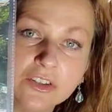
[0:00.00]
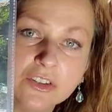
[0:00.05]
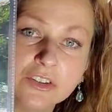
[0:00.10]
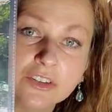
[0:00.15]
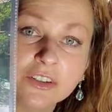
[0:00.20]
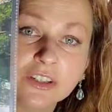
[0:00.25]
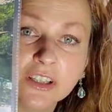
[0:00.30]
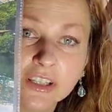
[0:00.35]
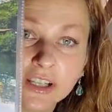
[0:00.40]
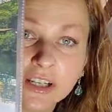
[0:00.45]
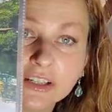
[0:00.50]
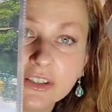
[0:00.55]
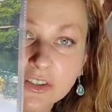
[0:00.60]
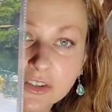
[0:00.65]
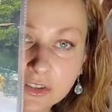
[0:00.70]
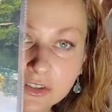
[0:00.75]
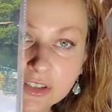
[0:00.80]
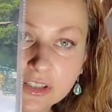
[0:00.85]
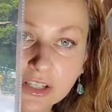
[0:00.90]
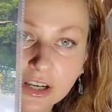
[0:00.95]
to connect
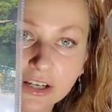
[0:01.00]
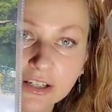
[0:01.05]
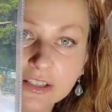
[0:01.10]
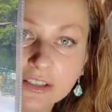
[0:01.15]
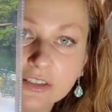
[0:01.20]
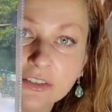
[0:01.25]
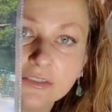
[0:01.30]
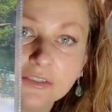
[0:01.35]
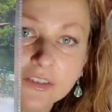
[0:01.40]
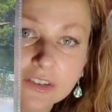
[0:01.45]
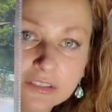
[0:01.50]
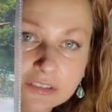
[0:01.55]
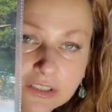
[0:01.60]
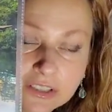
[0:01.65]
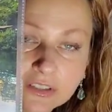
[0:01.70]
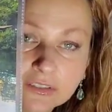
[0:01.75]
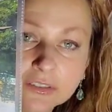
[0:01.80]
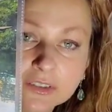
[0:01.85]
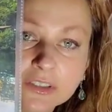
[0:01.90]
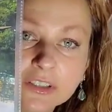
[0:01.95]
two sides of the
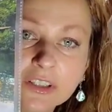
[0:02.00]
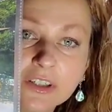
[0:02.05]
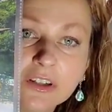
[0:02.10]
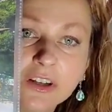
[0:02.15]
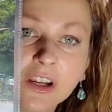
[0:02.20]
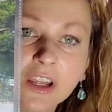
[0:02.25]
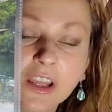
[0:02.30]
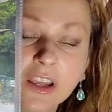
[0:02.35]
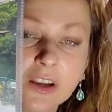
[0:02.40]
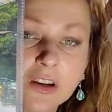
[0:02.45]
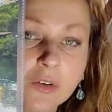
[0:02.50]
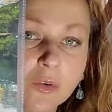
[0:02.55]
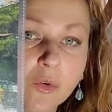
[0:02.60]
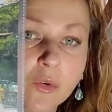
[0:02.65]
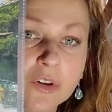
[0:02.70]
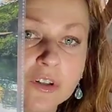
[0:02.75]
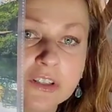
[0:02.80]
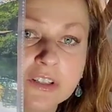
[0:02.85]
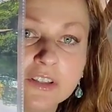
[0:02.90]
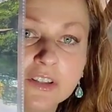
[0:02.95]
river
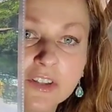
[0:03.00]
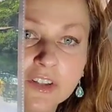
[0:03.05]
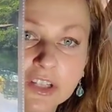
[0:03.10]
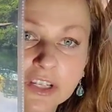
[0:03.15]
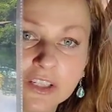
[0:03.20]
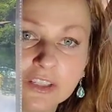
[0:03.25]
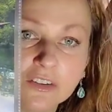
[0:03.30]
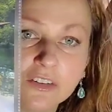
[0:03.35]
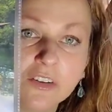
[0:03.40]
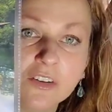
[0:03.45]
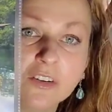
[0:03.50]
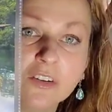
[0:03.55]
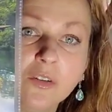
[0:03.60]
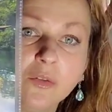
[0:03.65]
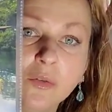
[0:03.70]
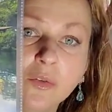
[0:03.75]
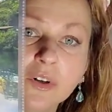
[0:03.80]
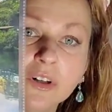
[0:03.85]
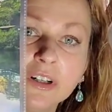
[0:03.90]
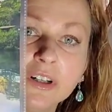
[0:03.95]
or channel
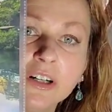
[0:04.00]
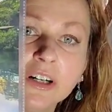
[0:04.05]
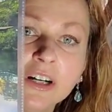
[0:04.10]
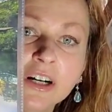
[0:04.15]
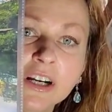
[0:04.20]
or